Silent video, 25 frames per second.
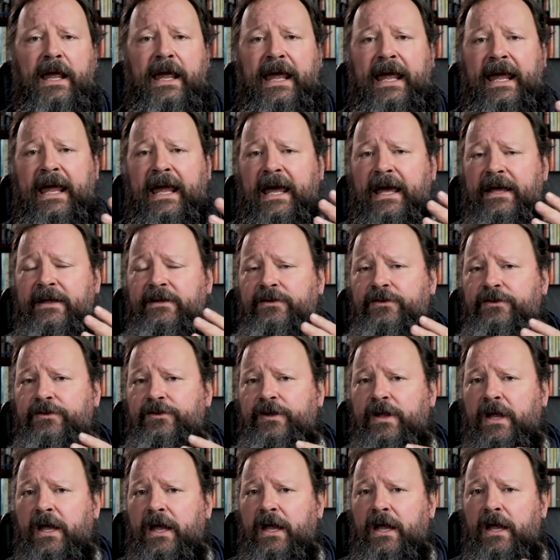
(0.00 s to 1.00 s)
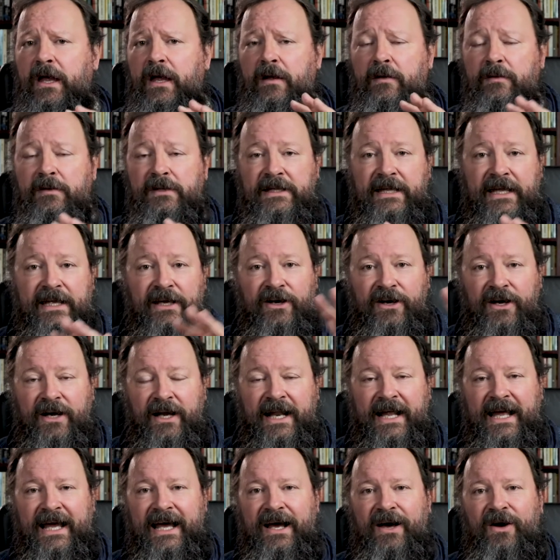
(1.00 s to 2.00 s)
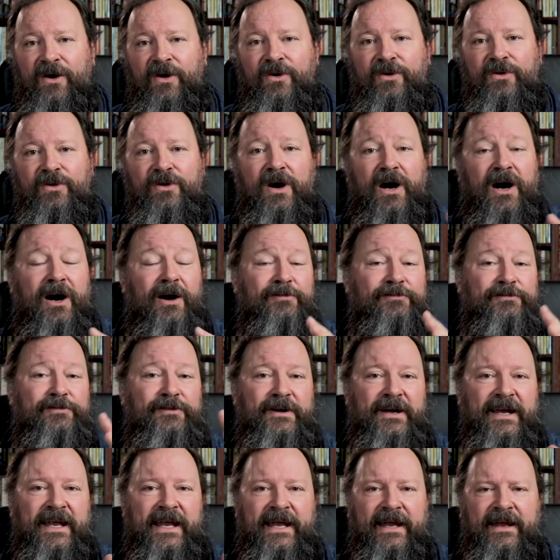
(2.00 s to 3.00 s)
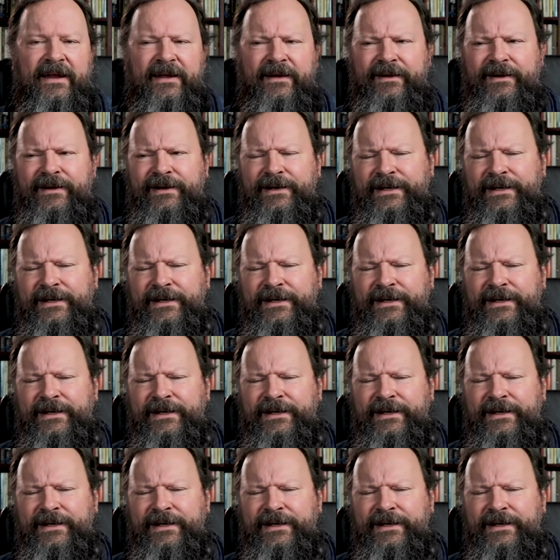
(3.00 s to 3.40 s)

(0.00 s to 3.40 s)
And they are now offering